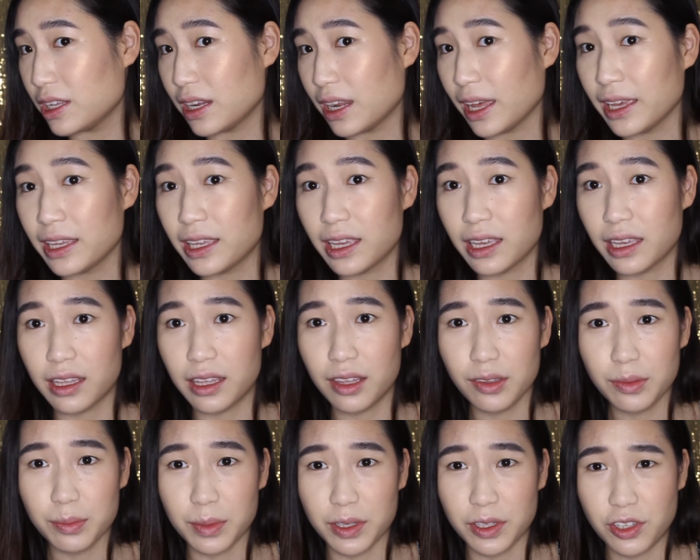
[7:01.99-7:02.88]
like it. It
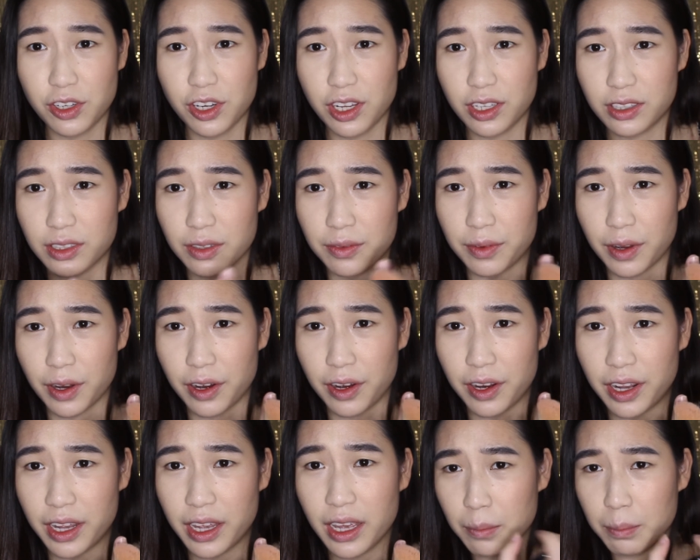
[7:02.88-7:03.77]
gives my cheeks a
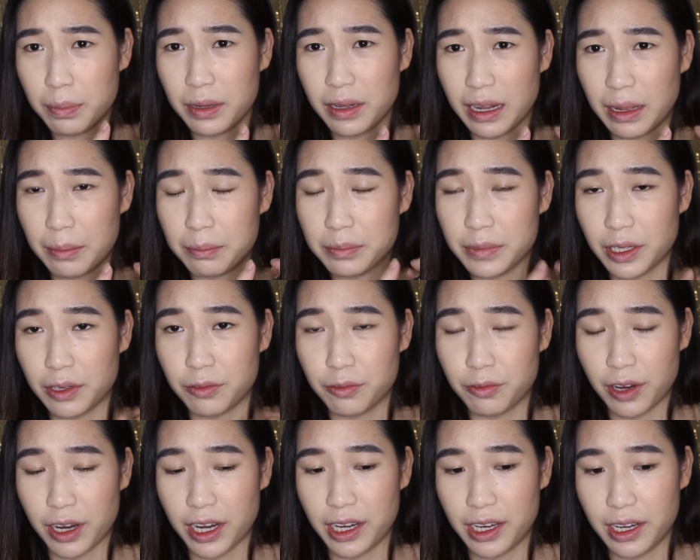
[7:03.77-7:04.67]
very plumped and
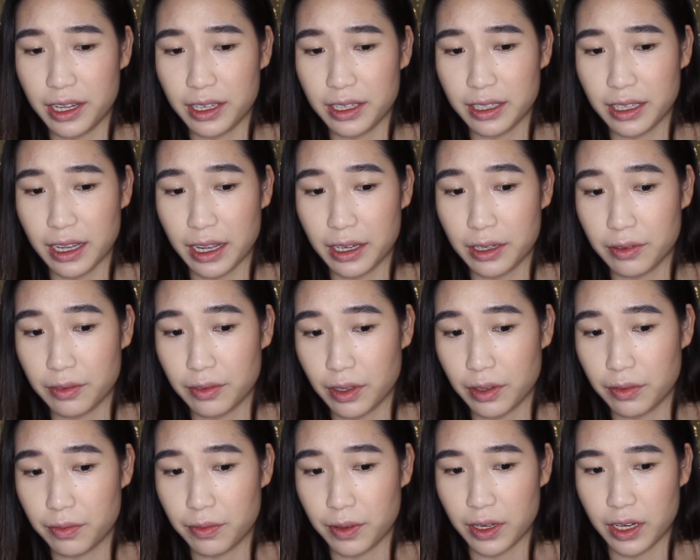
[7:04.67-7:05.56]
radiant kind of
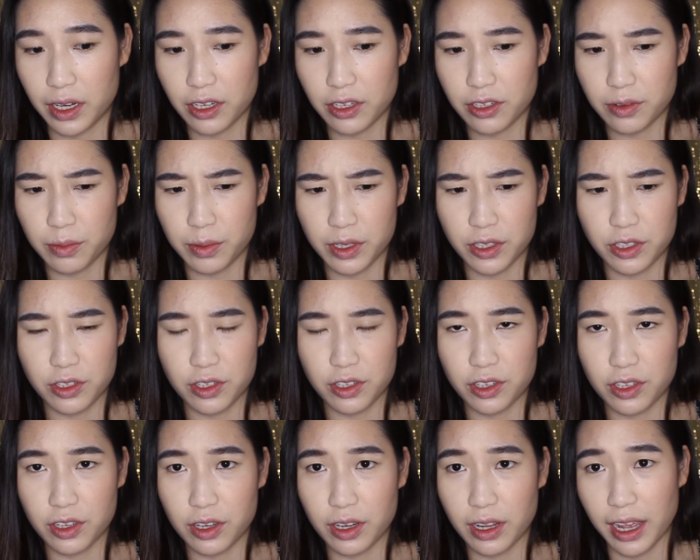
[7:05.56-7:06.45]
a finish,
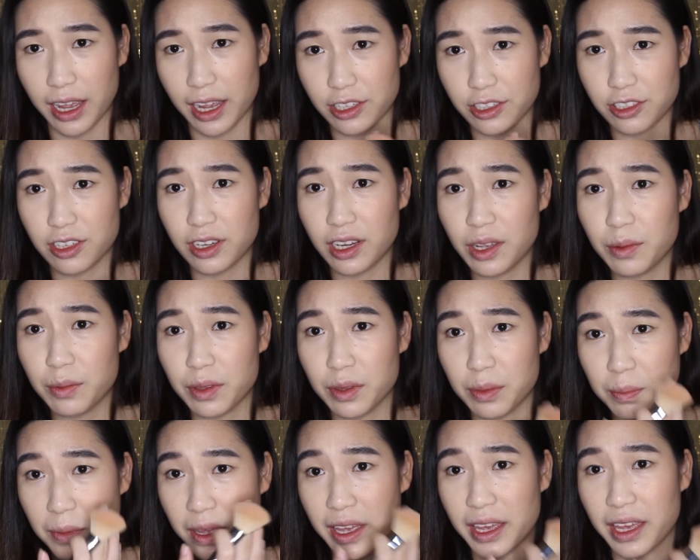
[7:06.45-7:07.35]
which actually
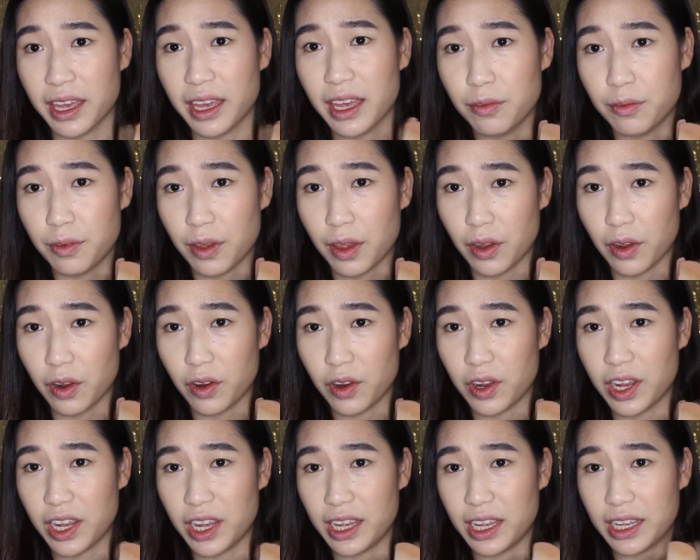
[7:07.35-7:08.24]
with my
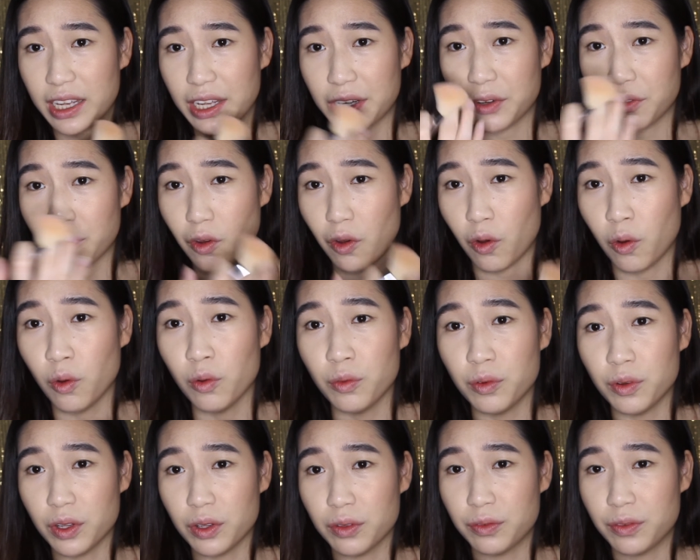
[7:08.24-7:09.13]
very kind of
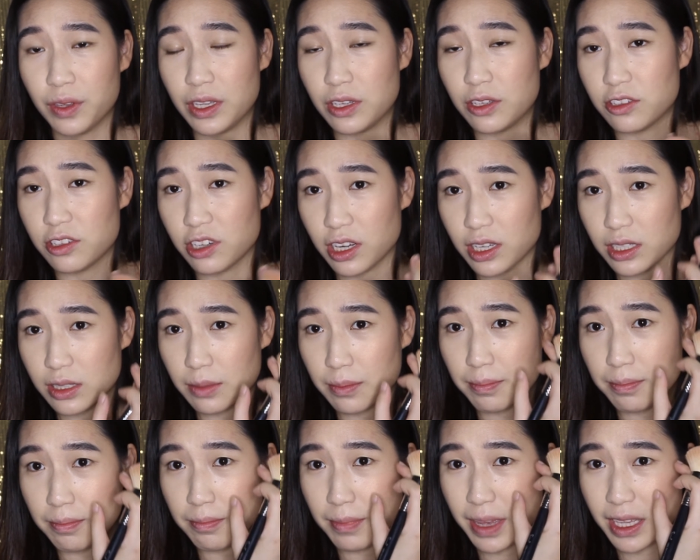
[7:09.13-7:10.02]
oval features
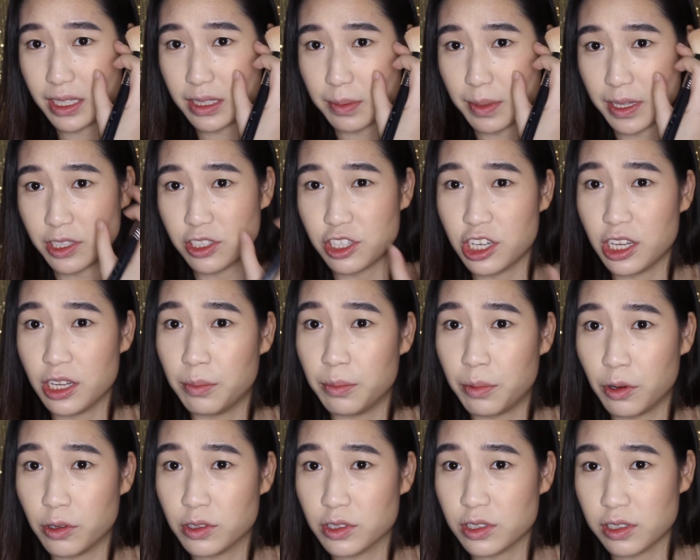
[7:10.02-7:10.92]
makes my
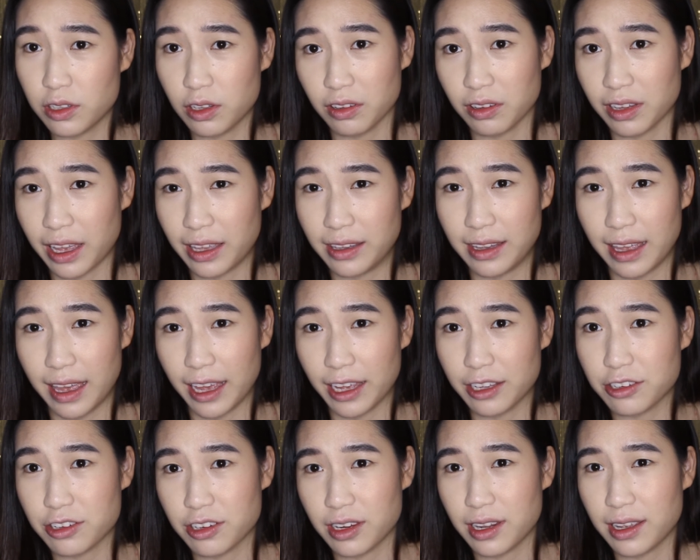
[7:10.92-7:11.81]
cheekbones look like they
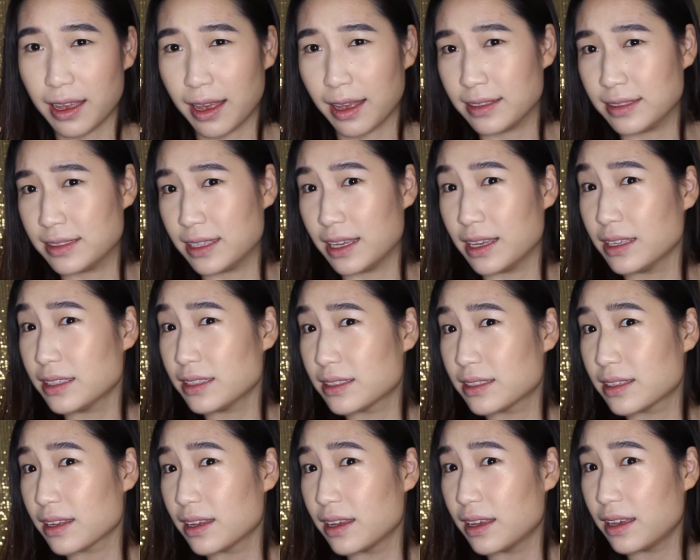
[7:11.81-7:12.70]
actually exist,
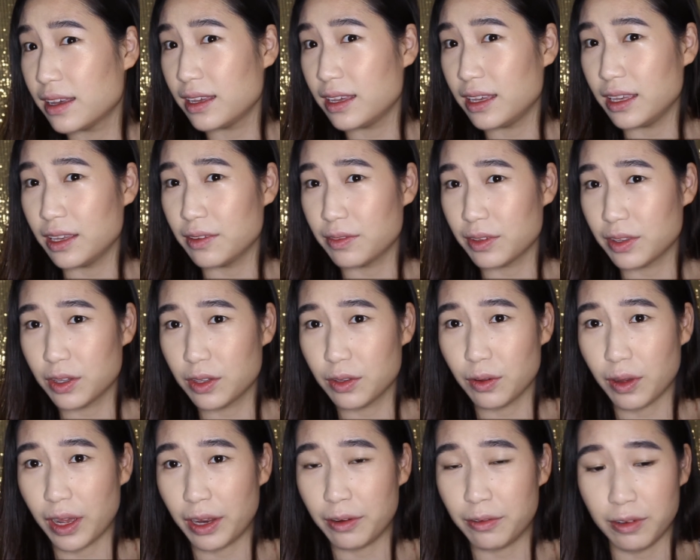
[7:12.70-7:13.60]
even
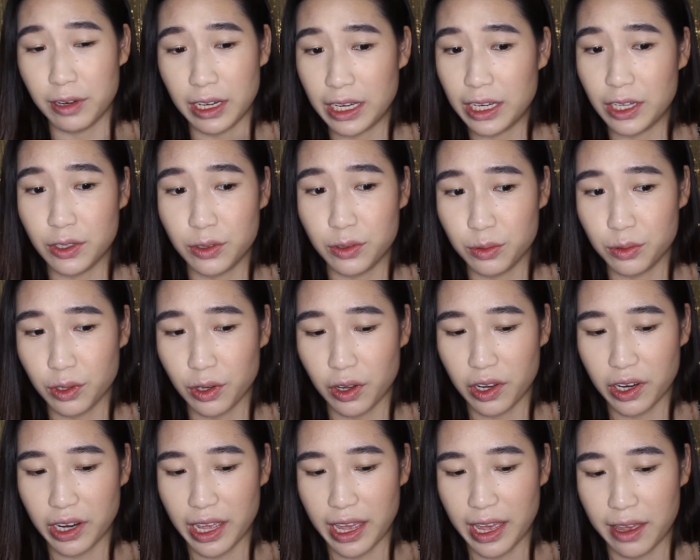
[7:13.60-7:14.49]
though I really do
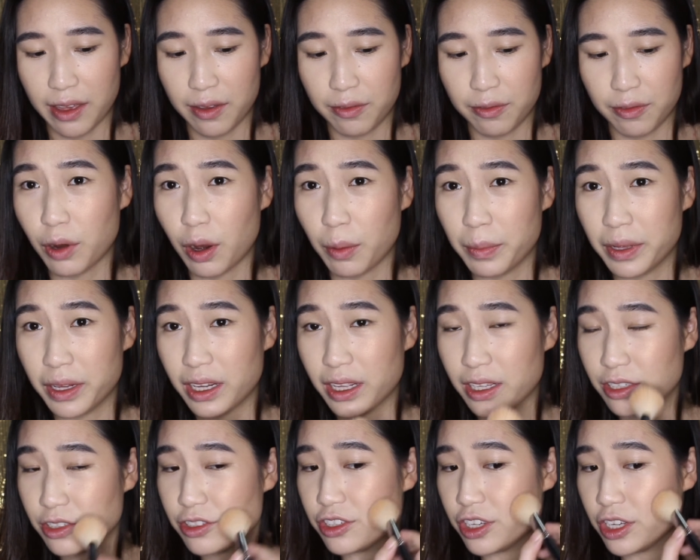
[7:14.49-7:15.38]
not have
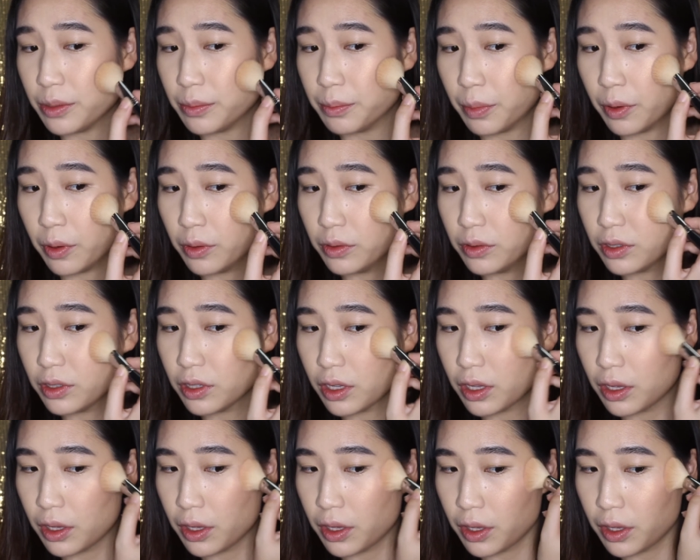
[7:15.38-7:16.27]
prominent cheekbones.
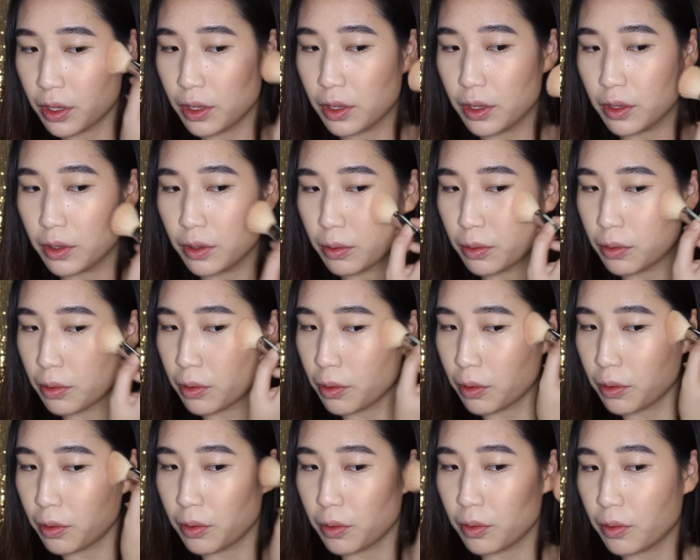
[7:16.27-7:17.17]

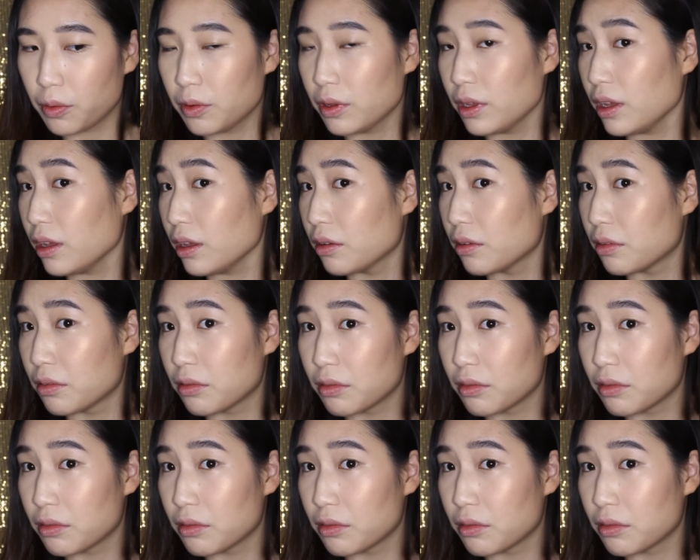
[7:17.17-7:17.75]
So yeah.